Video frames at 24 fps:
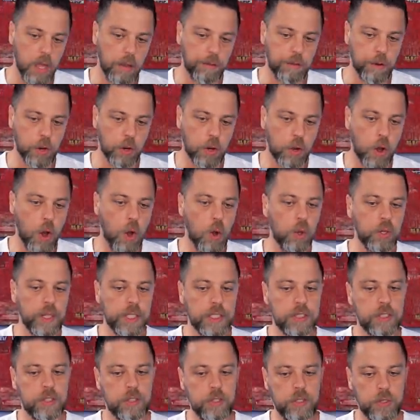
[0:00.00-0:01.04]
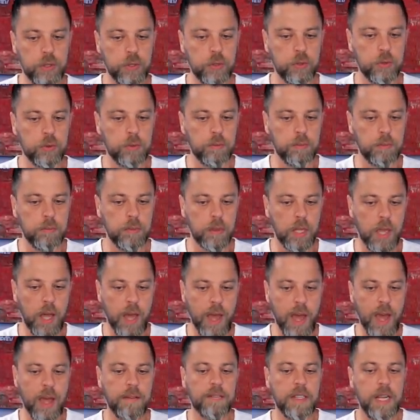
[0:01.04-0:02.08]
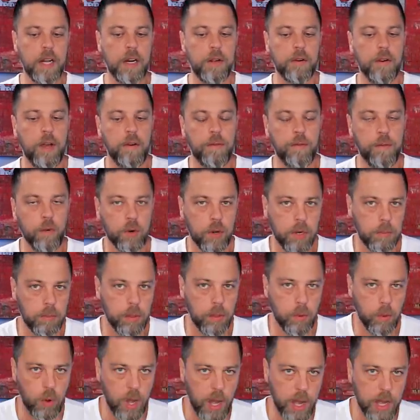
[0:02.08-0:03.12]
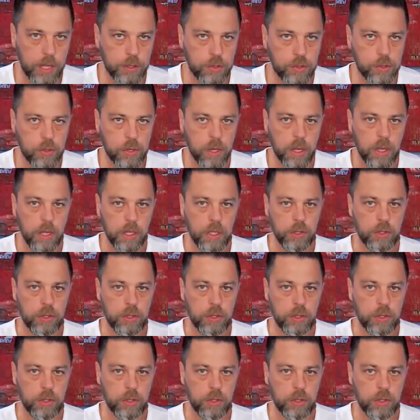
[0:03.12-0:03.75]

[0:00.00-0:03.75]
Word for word: If your goal is to have that affordable watch